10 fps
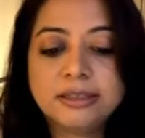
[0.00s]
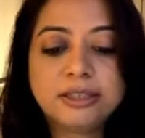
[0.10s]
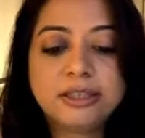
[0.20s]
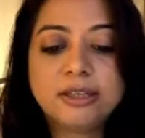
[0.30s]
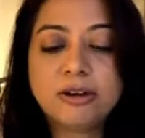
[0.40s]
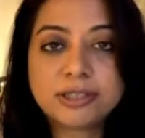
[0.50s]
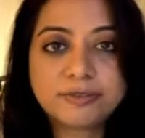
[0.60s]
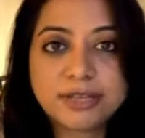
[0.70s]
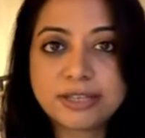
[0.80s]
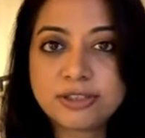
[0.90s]
the
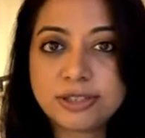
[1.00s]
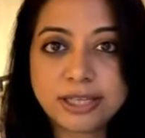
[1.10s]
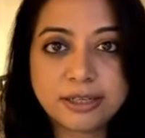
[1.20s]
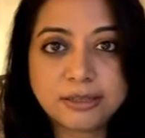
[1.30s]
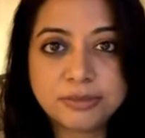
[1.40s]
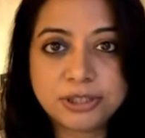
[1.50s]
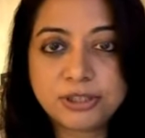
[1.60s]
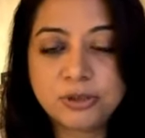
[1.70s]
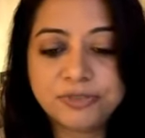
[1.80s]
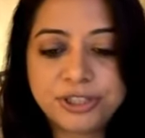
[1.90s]
Oxford AstraZeneca, which
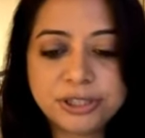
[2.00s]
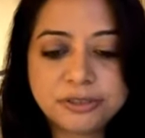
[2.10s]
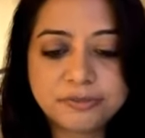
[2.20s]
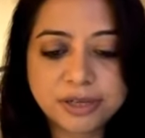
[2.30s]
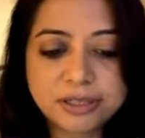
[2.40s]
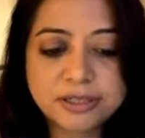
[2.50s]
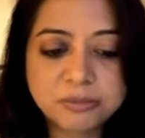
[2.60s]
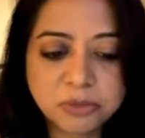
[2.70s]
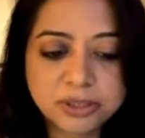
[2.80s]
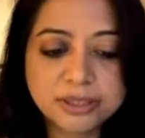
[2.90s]
is Covishield for
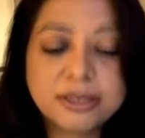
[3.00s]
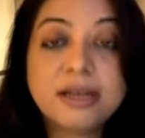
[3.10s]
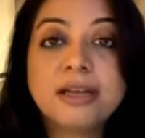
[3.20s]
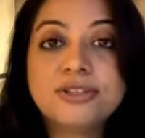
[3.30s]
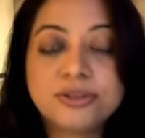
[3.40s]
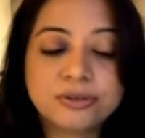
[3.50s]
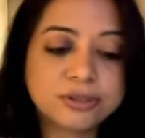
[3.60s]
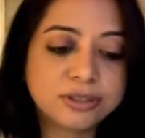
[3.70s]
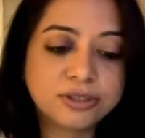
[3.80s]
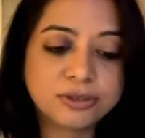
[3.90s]
us, Moderna and
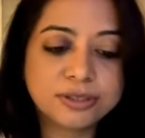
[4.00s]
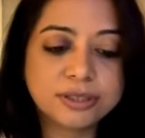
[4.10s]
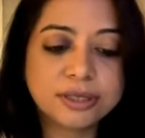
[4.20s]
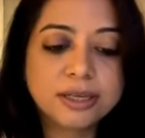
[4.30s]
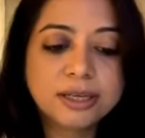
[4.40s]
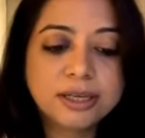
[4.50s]
Johnson & Johnson.